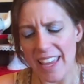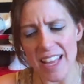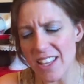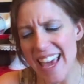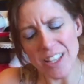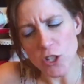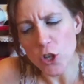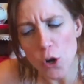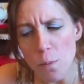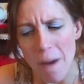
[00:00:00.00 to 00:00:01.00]
it's
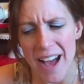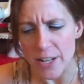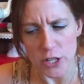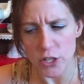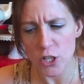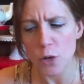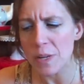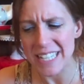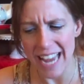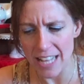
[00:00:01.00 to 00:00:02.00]
too much. It's
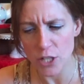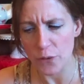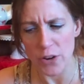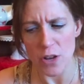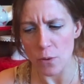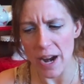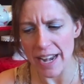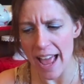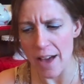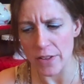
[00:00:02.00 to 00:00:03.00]
too intense for you
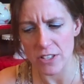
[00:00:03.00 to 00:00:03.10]
right now.